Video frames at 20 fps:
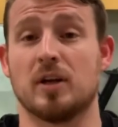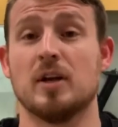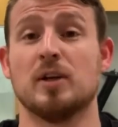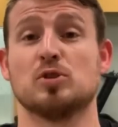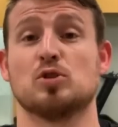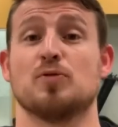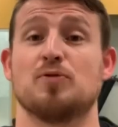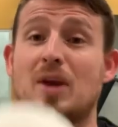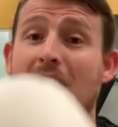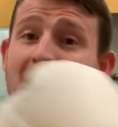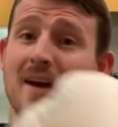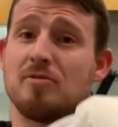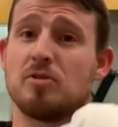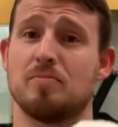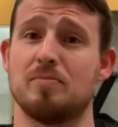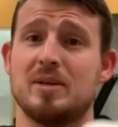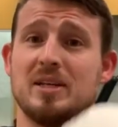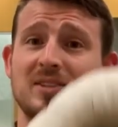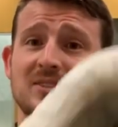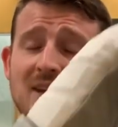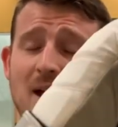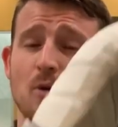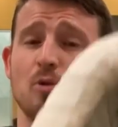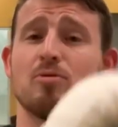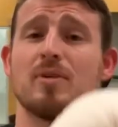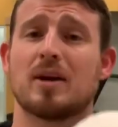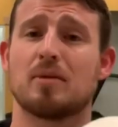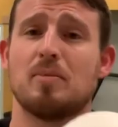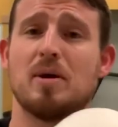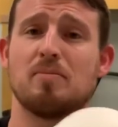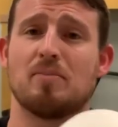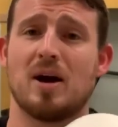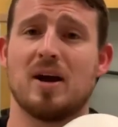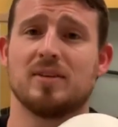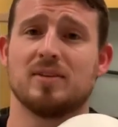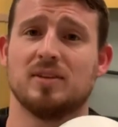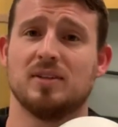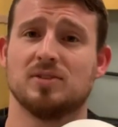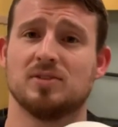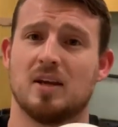So if you have the means, I would recommend
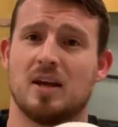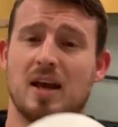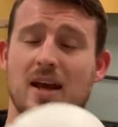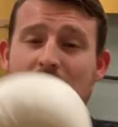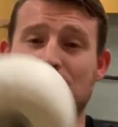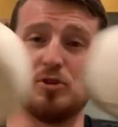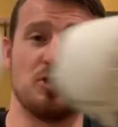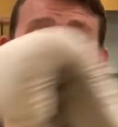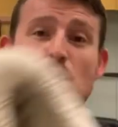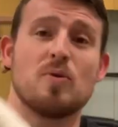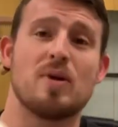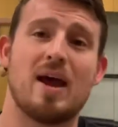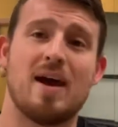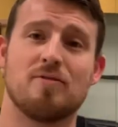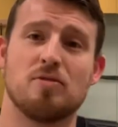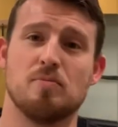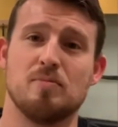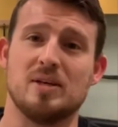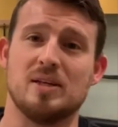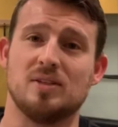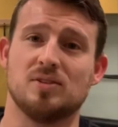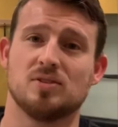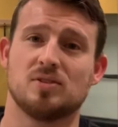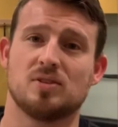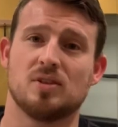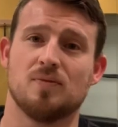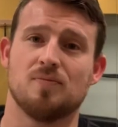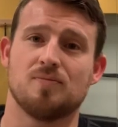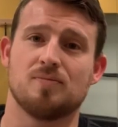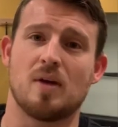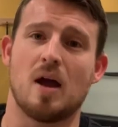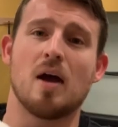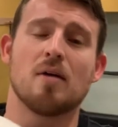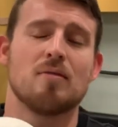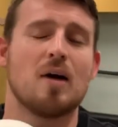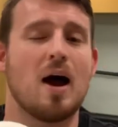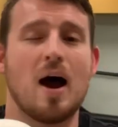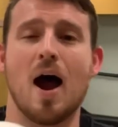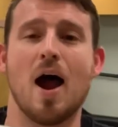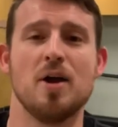buying these. If you don't have the means,
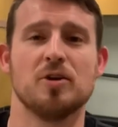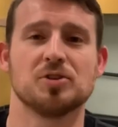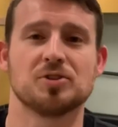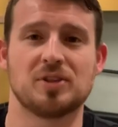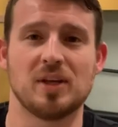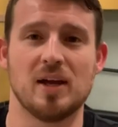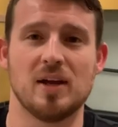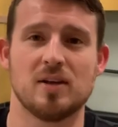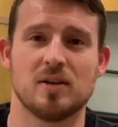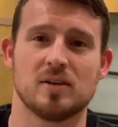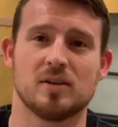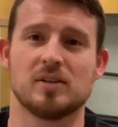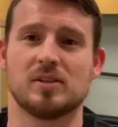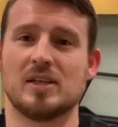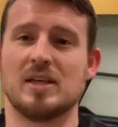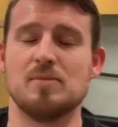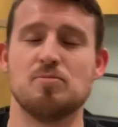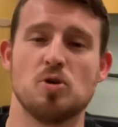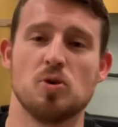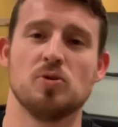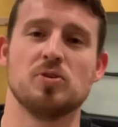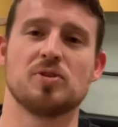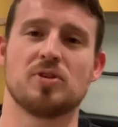I understand, keep doing your